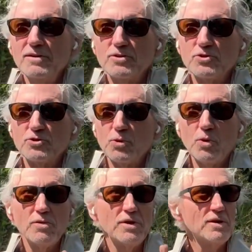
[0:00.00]
to
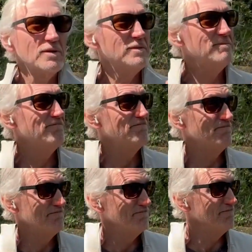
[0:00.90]
store their
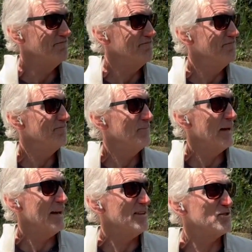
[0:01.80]

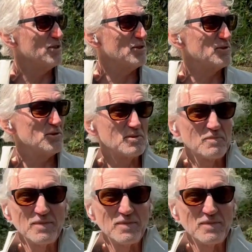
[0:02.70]
ancestors.